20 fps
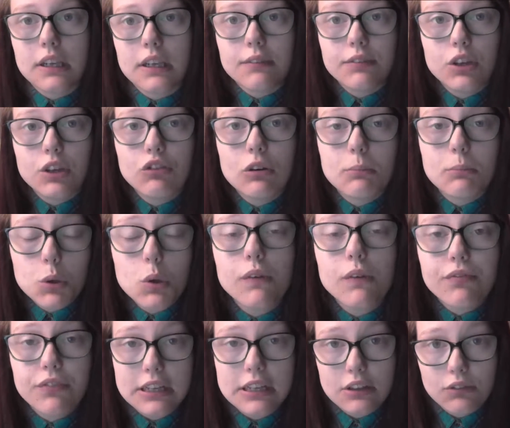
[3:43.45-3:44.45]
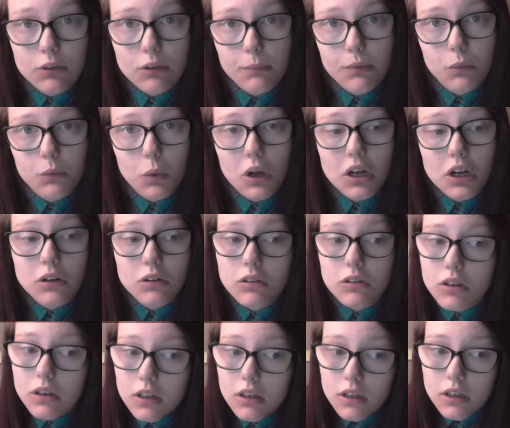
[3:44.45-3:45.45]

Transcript: and if you remove this from the world,